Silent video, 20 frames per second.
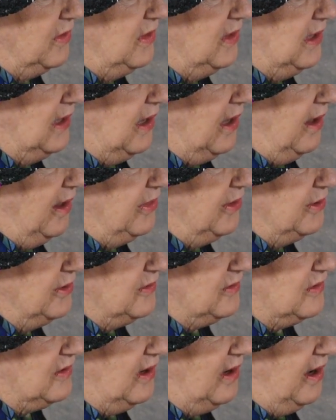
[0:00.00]
the other
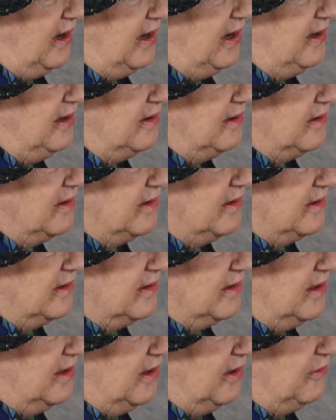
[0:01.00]
side
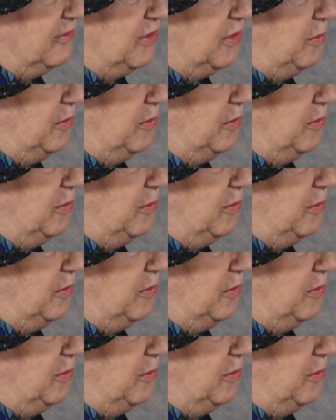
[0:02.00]
of the